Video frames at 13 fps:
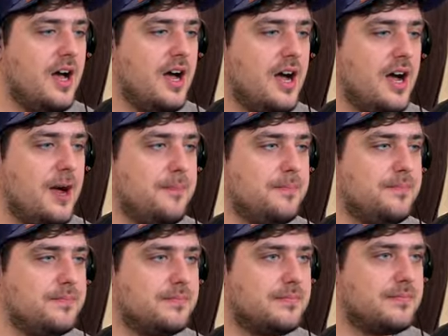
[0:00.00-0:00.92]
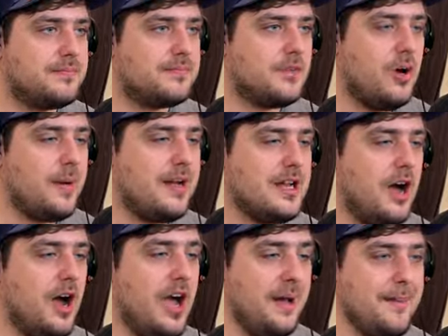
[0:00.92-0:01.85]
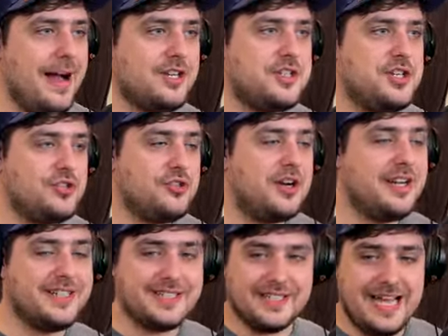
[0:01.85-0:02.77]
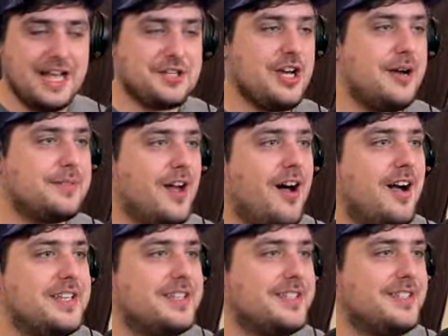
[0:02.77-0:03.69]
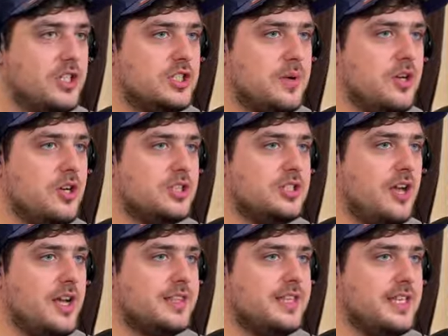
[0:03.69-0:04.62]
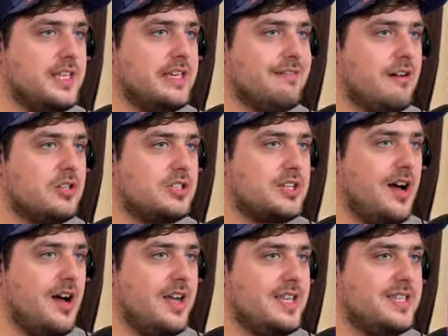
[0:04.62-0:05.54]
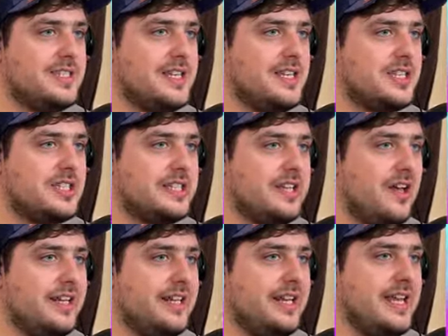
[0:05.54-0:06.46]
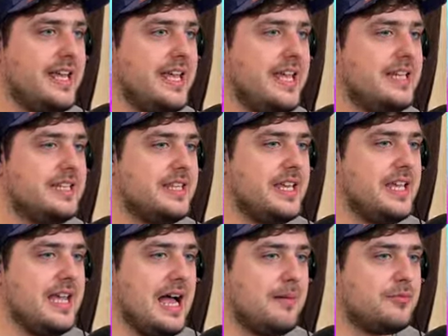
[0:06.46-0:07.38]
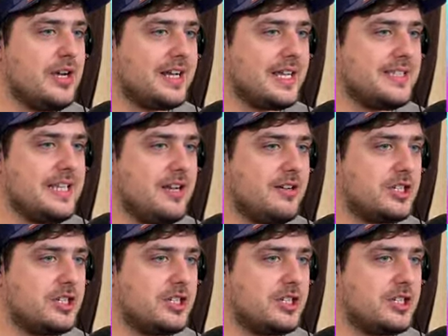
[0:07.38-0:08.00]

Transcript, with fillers: Um, I'm actually struggling to catch up, guys. So it looks like the Eurostar is in a slight lead. The Amtrak Acela